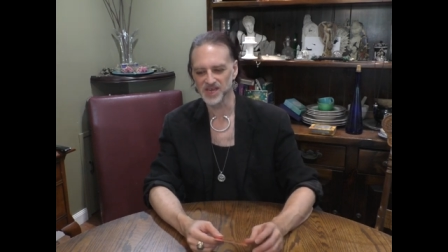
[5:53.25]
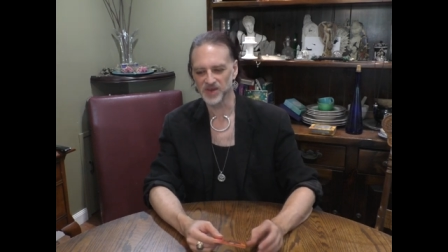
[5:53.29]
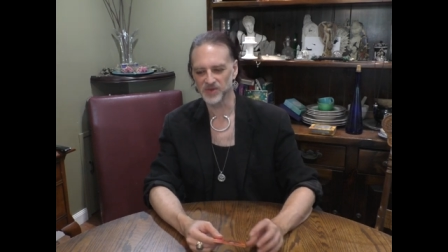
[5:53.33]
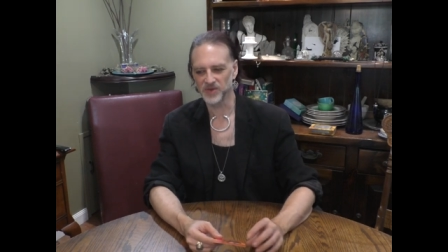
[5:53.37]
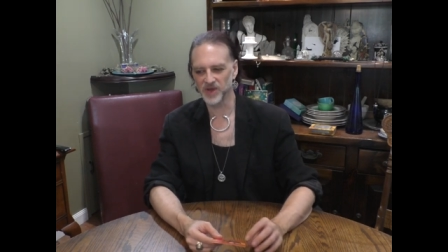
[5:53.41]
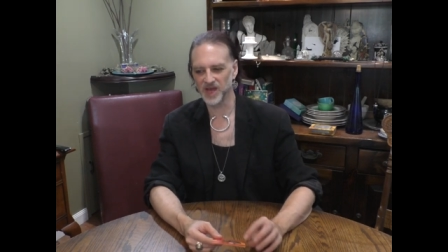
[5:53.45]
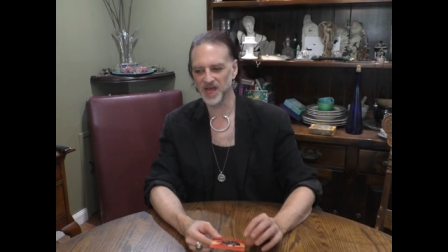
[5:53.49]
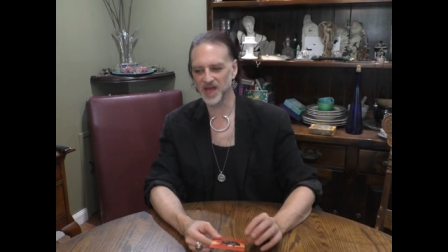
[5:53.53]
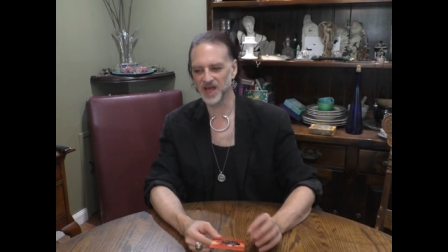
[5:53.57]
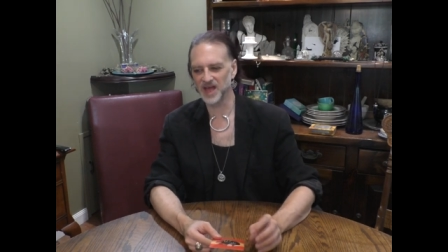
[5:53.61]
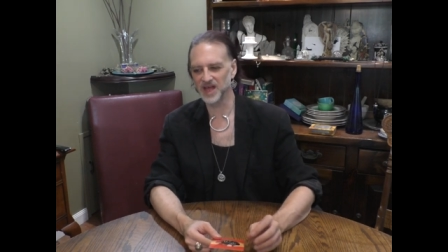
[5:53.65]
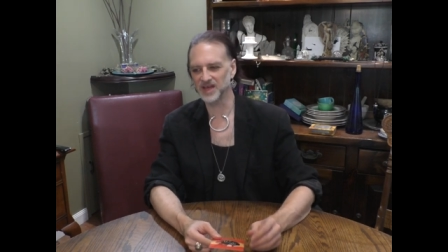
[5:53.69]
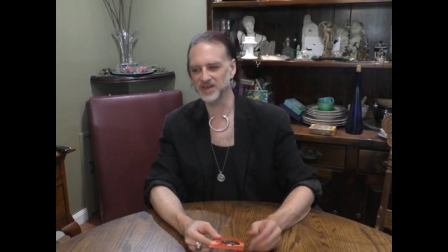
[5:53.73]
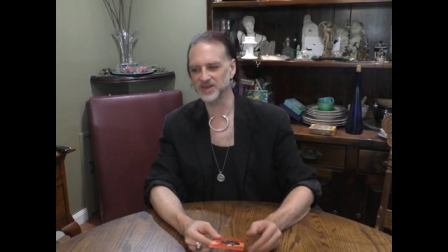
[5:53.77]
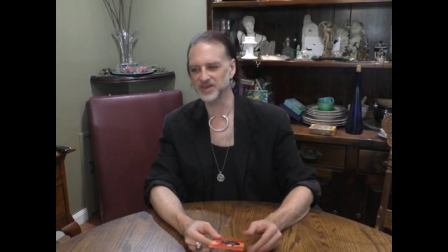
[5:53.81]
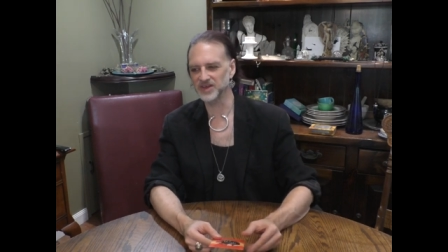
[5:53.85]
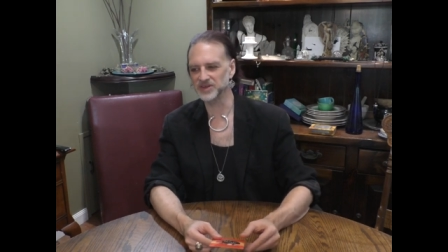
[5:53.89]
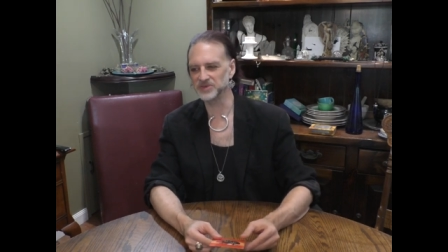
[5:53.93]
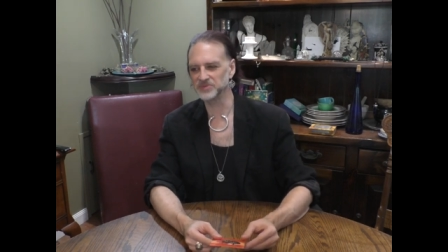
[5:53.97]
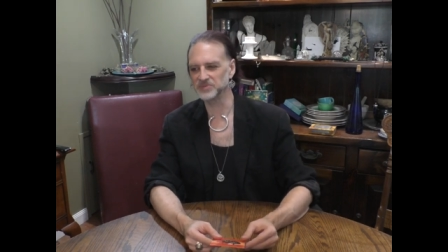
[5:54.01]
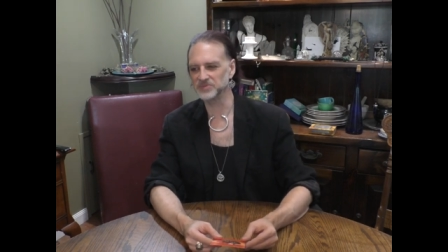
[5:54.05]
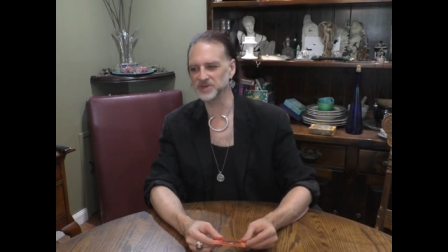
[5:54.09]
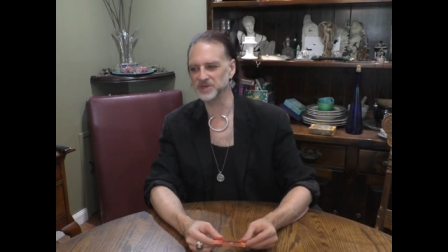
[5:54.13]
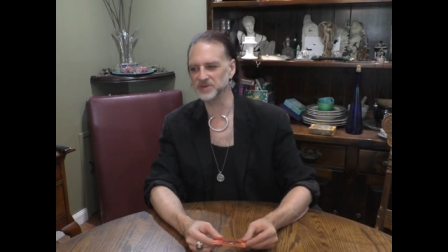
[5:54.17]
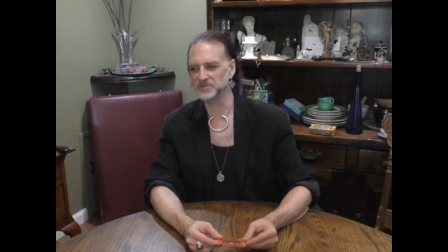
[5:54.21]
Well,
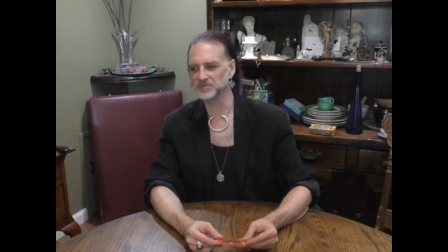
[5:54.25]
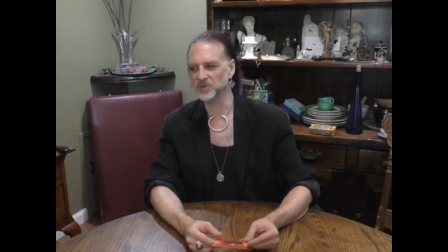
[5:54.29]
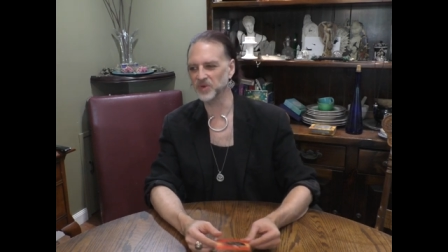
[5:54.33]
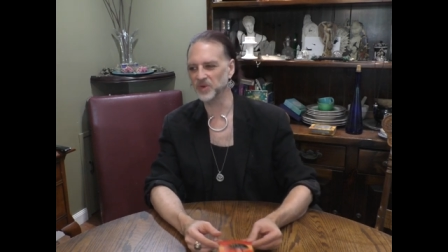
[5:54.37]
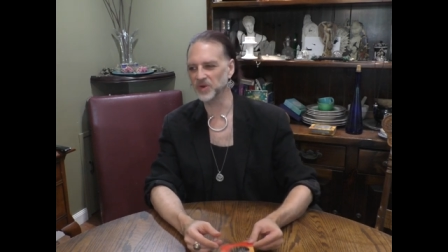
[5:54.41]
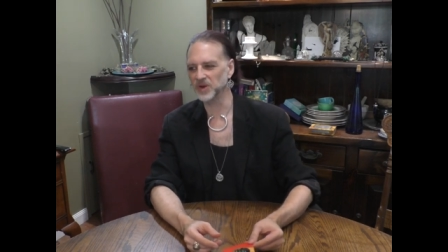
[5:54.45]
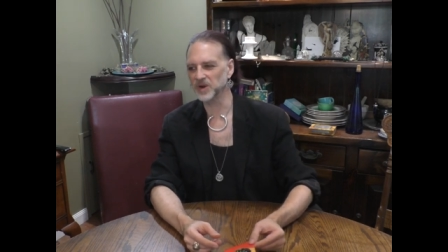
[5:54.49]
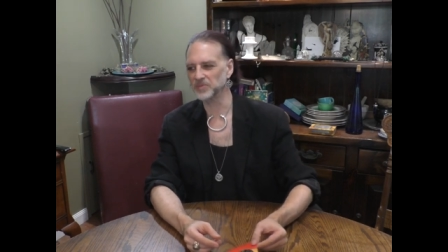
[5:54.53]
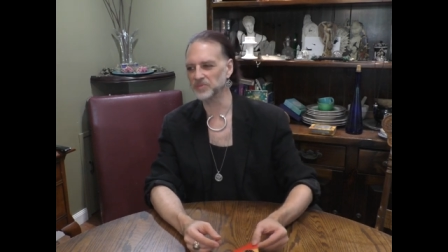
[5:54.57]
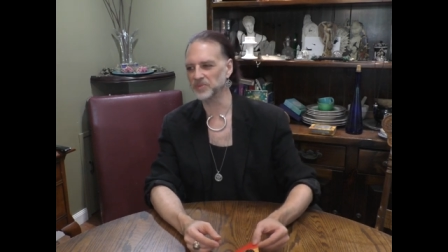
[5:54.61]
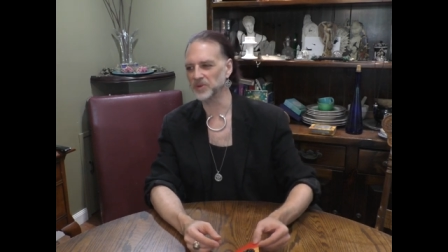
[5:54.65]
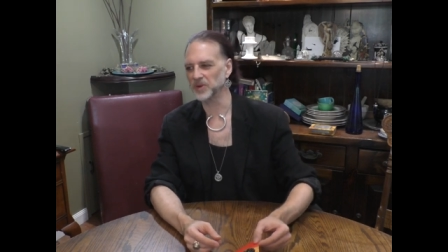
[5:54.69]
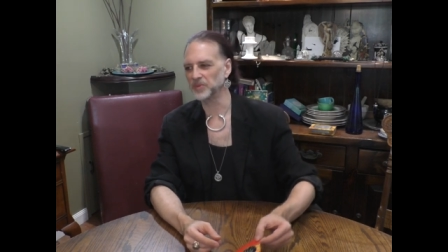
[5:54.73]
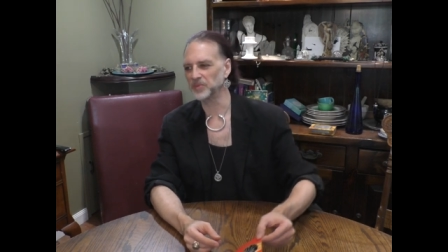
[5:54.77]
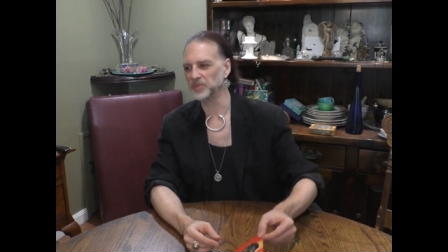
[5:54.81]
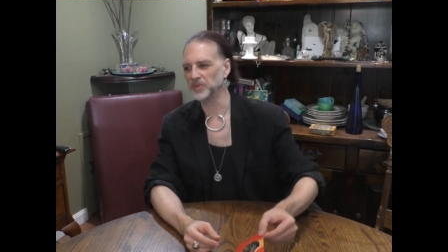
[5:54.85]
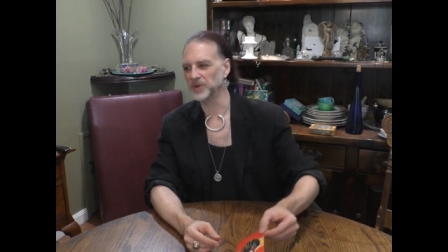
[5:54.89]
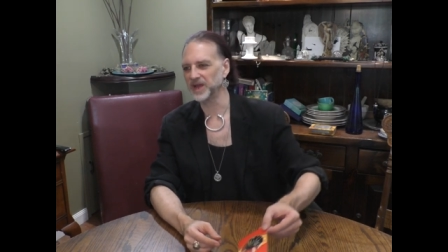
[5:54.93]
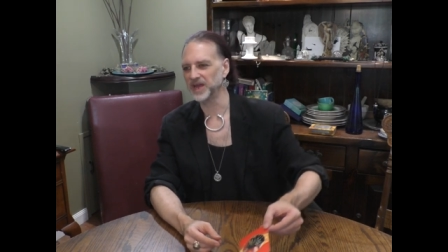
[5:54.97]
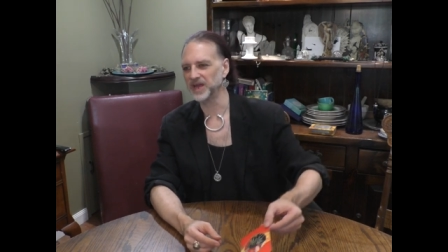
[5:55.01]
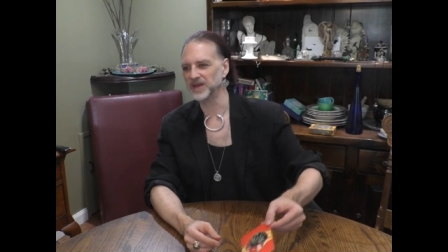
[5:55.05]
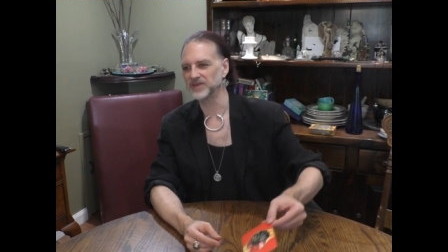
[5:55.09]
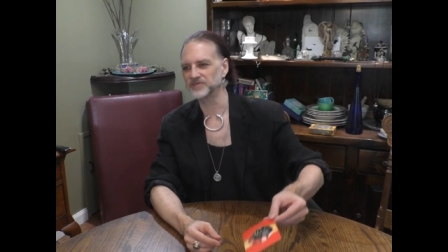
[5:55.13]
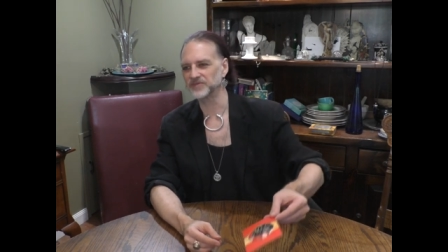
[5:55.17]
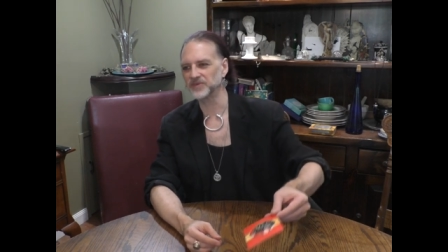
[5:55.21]
couldn't be more
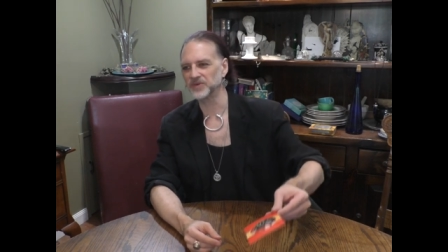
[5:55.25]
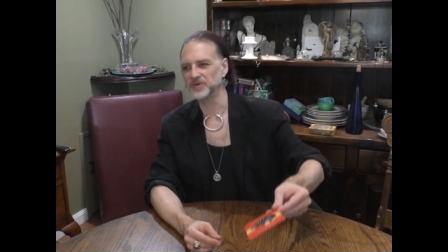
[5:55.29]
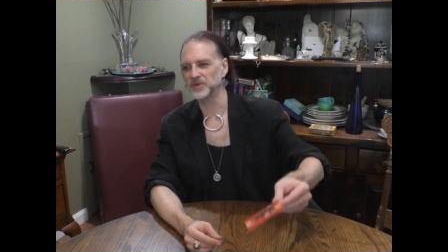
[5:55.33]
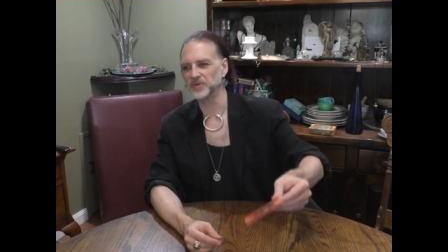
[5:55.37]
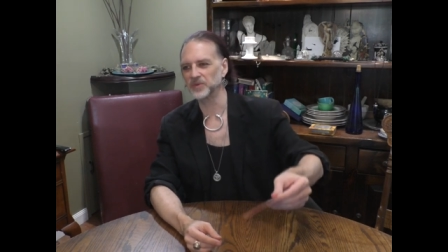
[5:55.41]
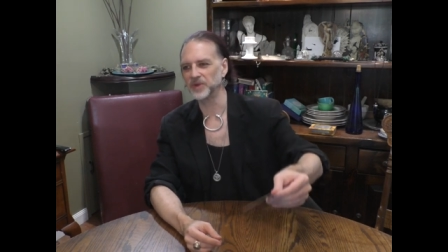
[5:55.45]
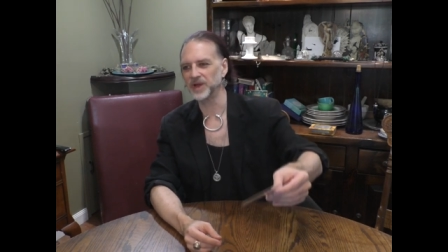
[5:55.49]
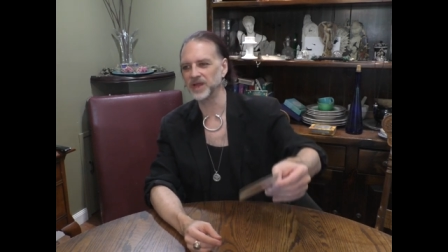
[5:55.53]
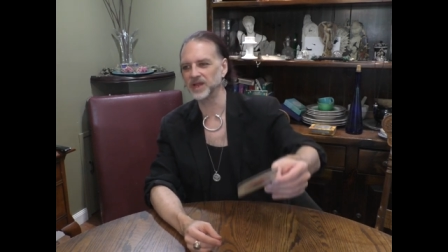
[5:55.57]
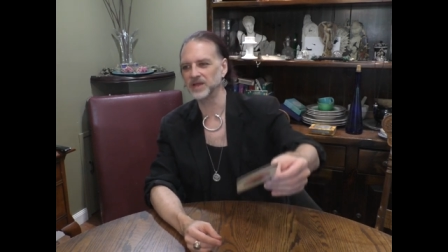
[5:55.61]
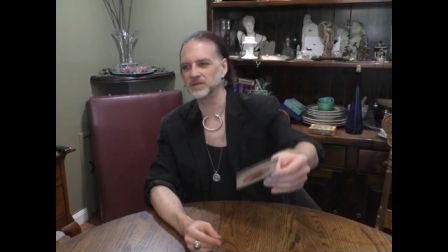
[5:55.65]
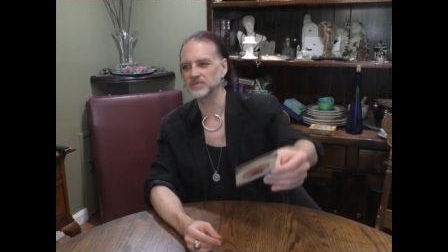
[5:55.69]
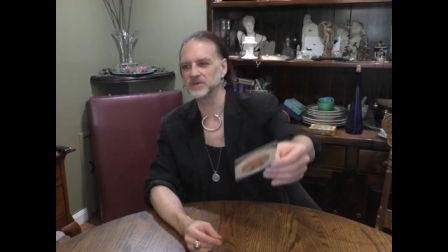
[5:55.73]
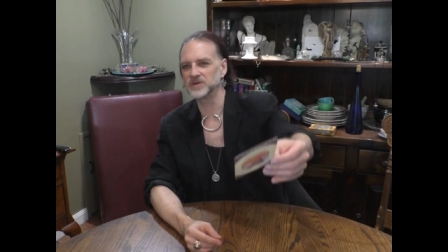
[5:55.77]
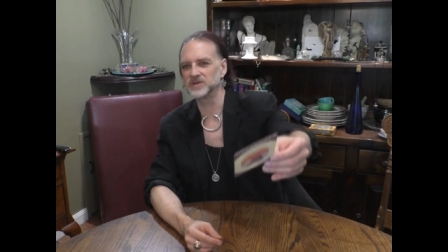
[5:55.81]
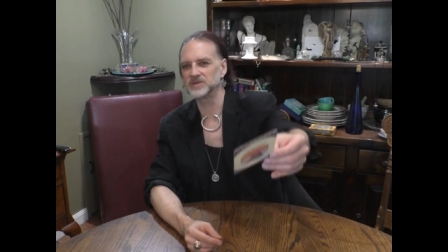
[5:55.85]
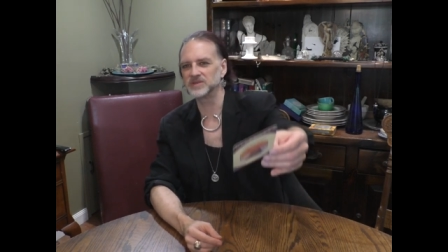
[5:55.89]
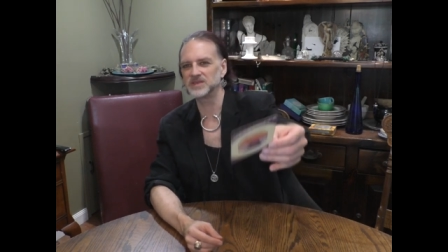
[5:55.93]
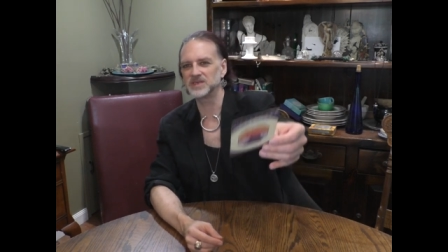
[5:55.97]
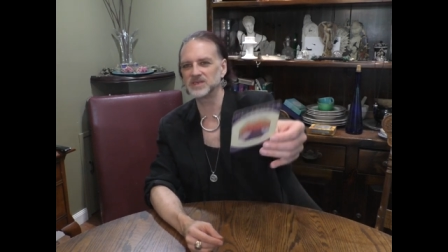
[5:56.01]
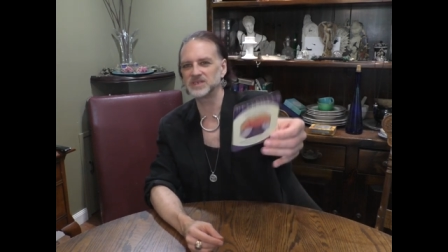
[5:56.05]
appropriate for a waning moon.